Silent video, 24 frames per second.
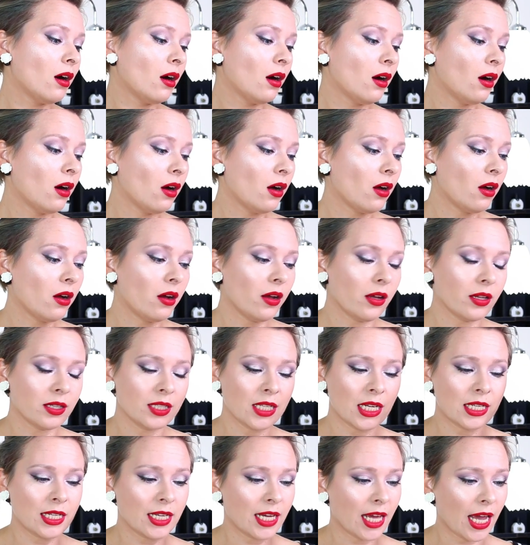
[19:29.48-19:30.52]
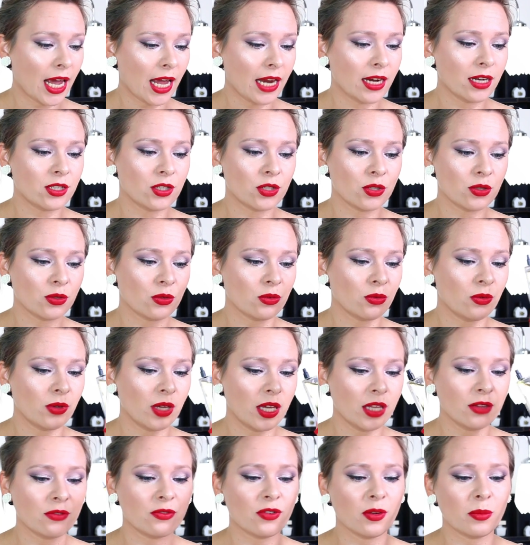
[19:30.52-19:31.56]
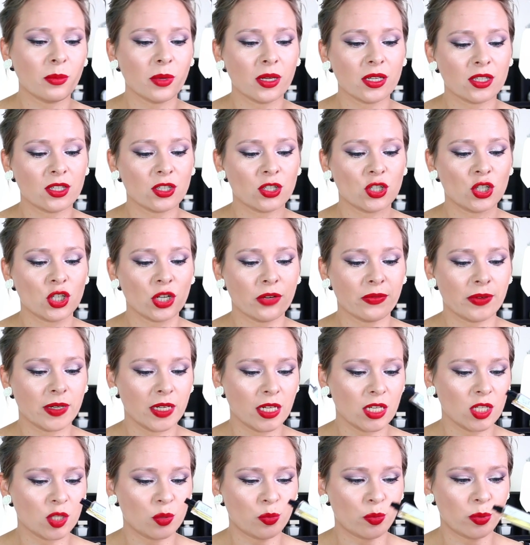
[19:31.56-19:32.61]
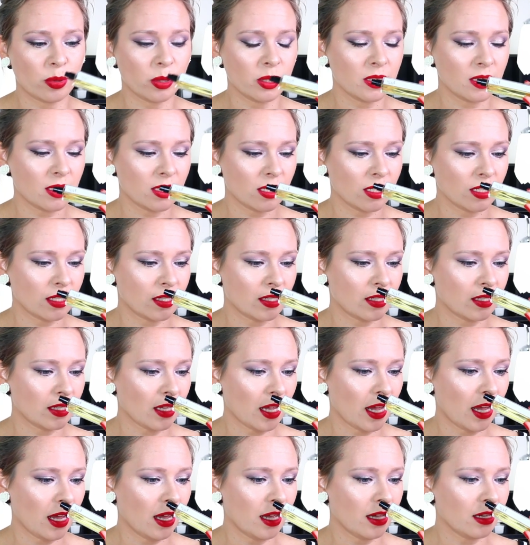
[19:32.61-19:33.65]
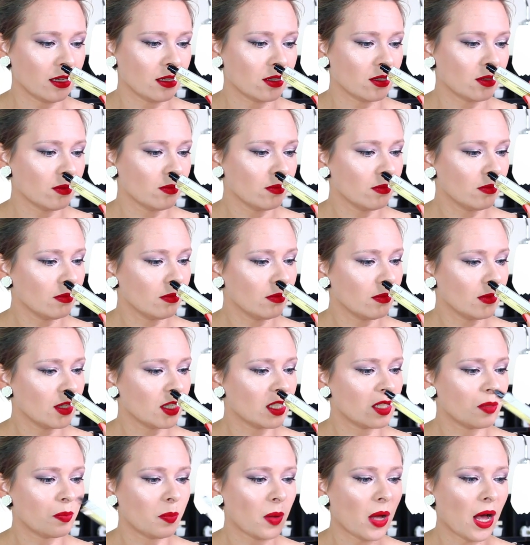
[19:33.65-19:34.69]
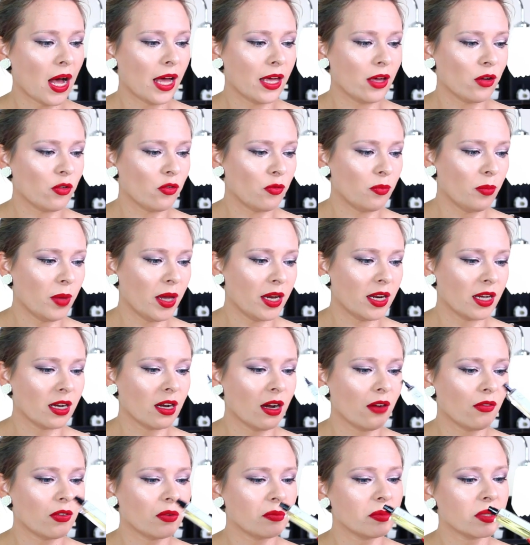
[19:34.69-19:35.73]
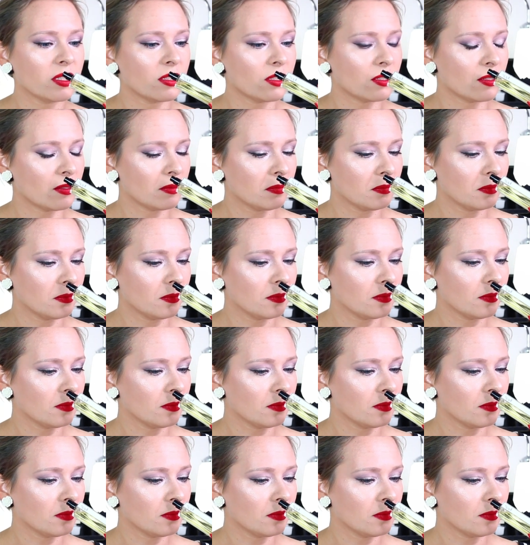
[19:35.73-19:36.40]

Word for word: Oh, dedicated to infamous Javanese princess and spy of many governments.